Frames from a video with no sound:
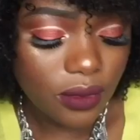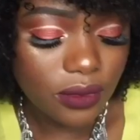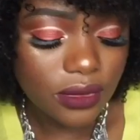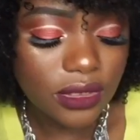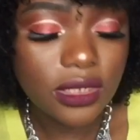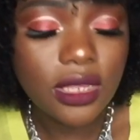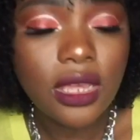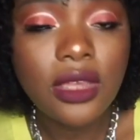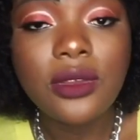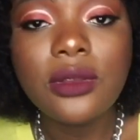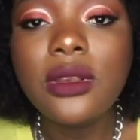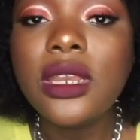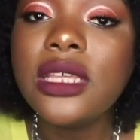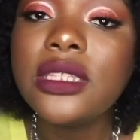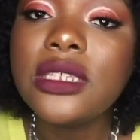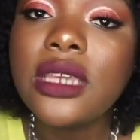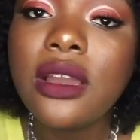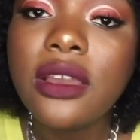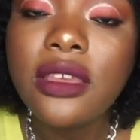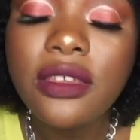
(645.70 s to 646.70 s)
I'll tell you
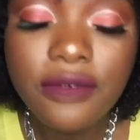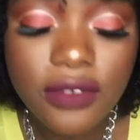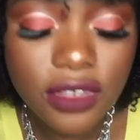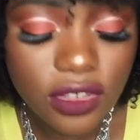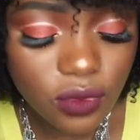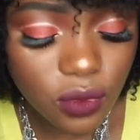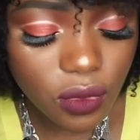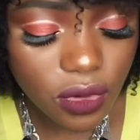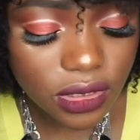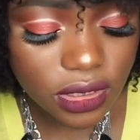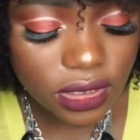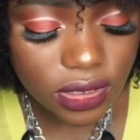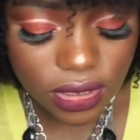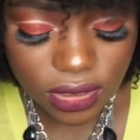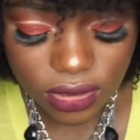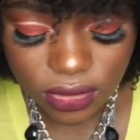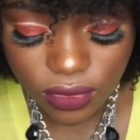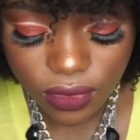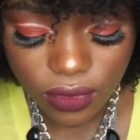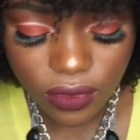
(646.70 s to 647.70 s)
later if it's worth
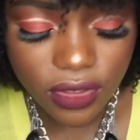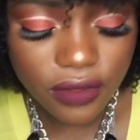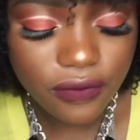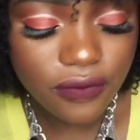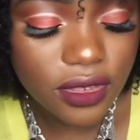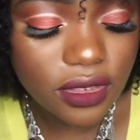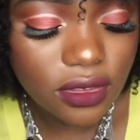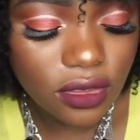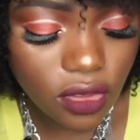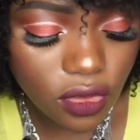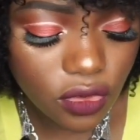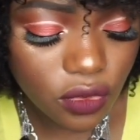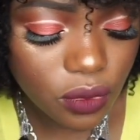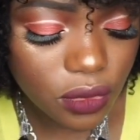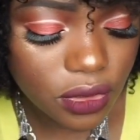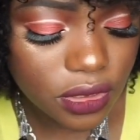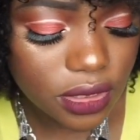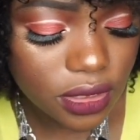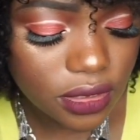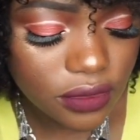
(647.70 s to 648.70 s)
it or if it's not
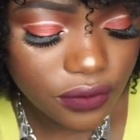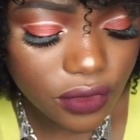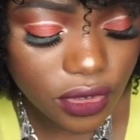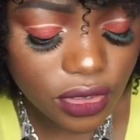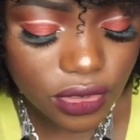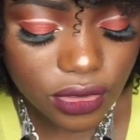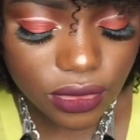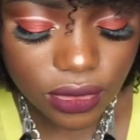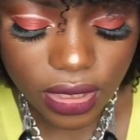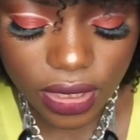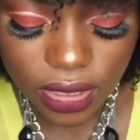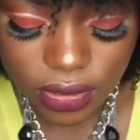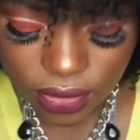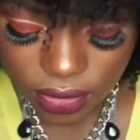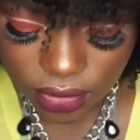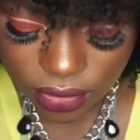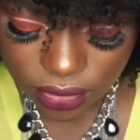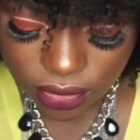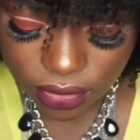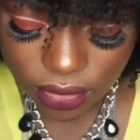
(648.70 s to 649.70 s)
worth it for you to get
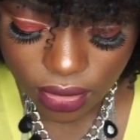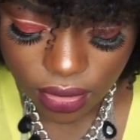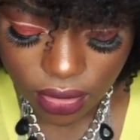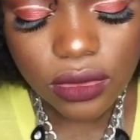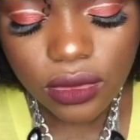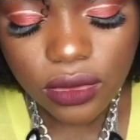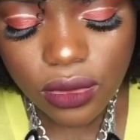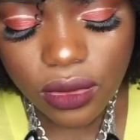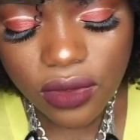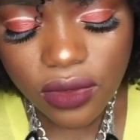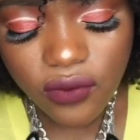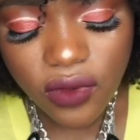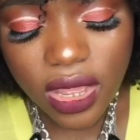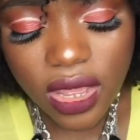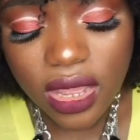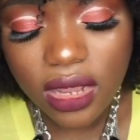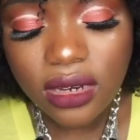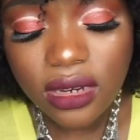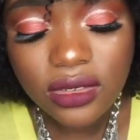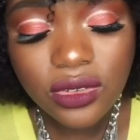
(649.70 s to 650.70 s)
it so if I
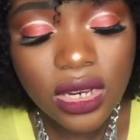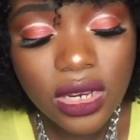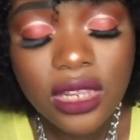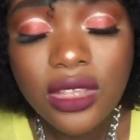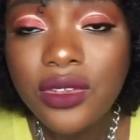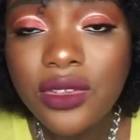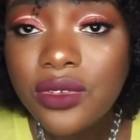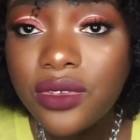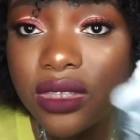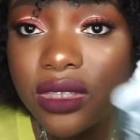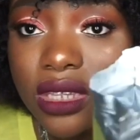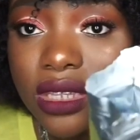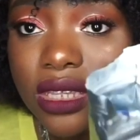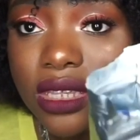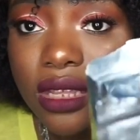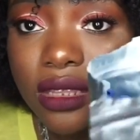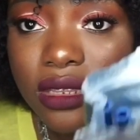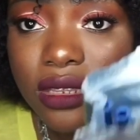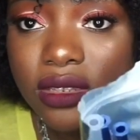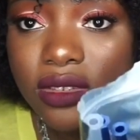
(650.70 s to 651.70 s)
can actually use this
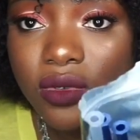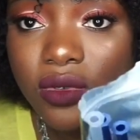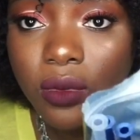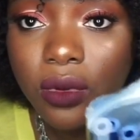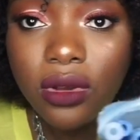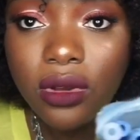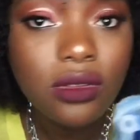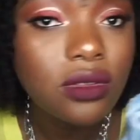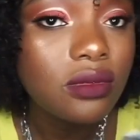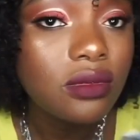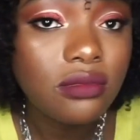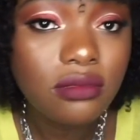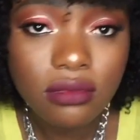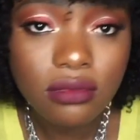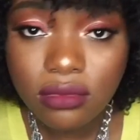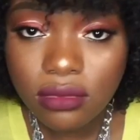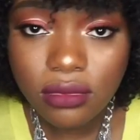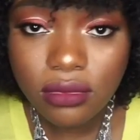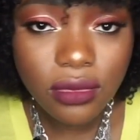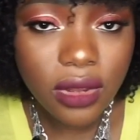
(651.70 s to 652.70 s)
and this worked
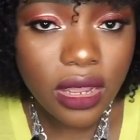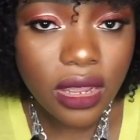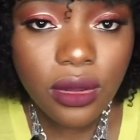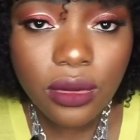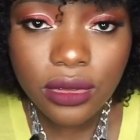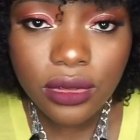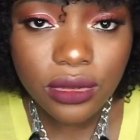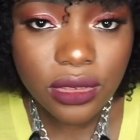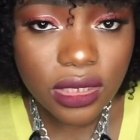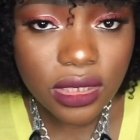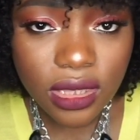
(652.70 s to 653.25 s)
I go to the